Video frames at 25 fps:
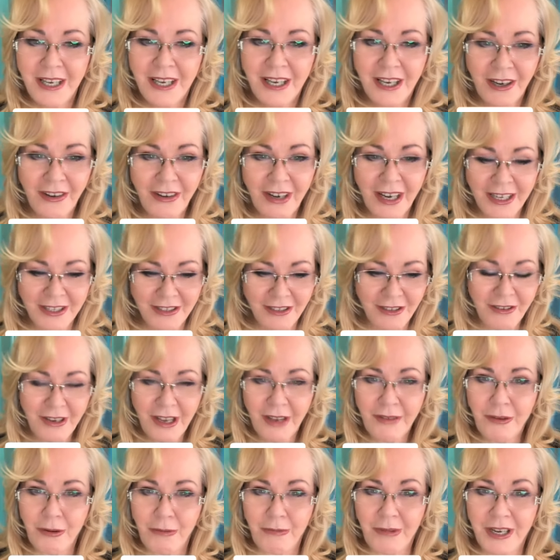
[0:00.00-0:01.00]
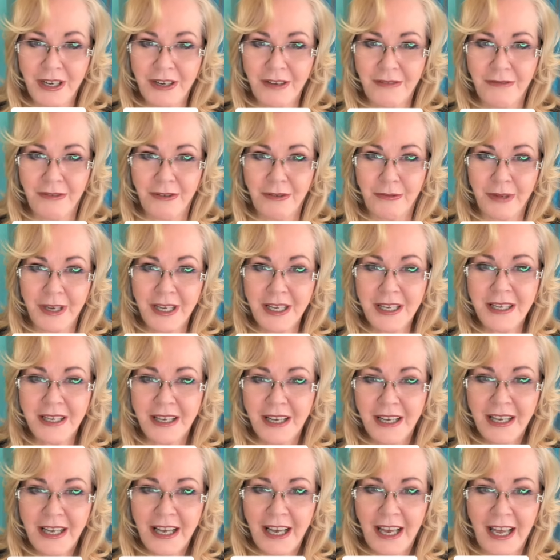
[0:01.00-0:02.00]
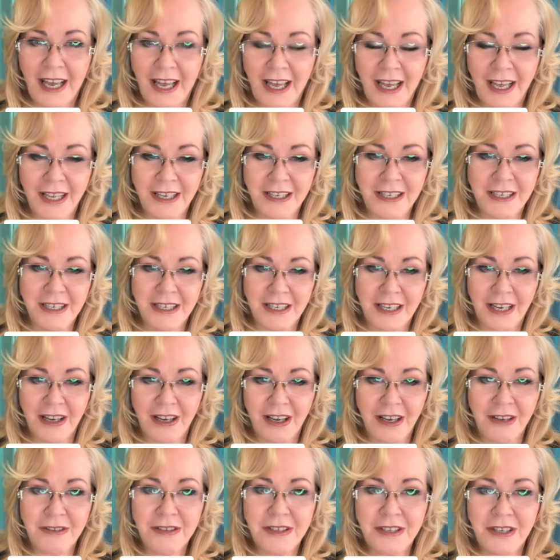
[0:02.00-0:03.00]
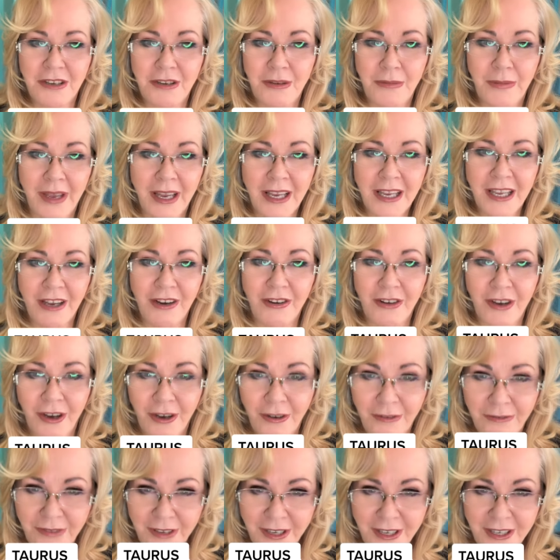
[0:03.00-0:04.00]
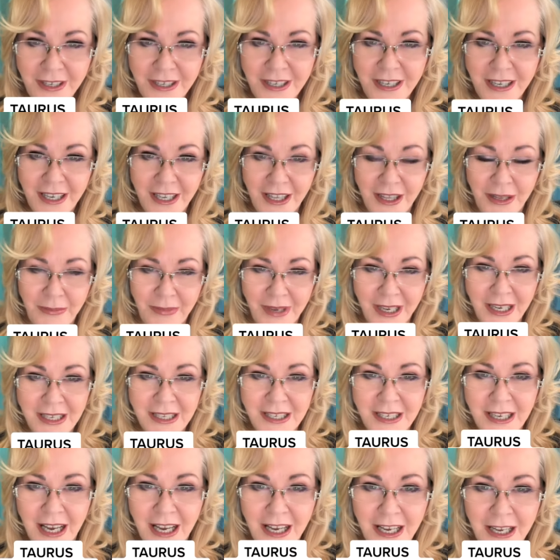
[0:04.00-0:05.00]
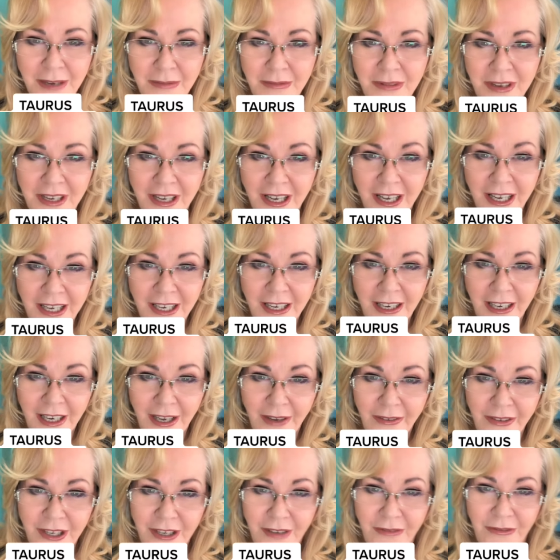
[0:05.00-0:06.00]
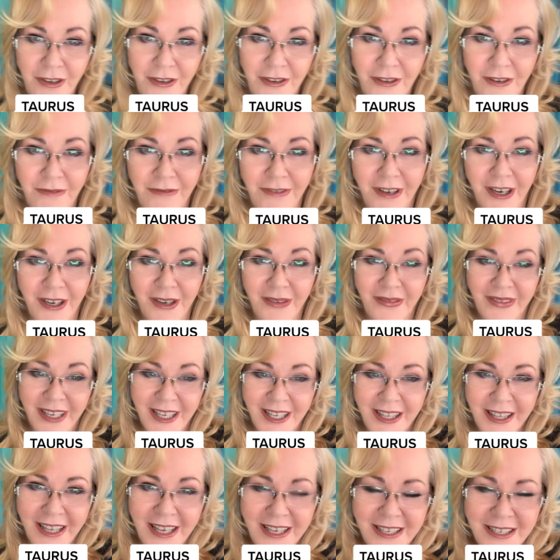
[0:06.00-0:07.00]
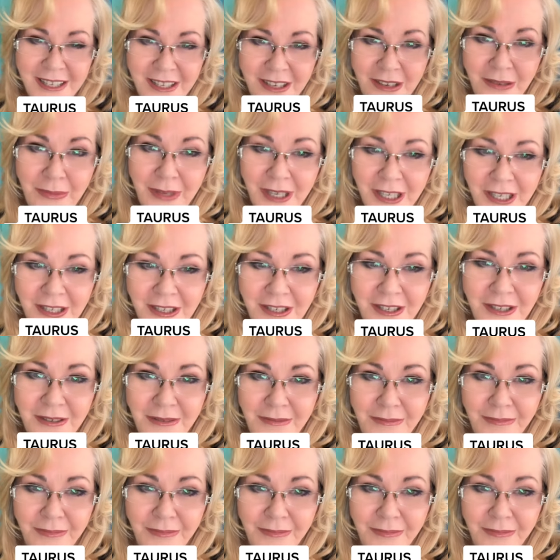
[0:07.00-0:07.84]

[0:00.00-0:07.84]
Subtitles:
all right, you have a wonderful week, and I'll see you back here often. In the meantime, I'd love it if you could follow me. Thanks so much.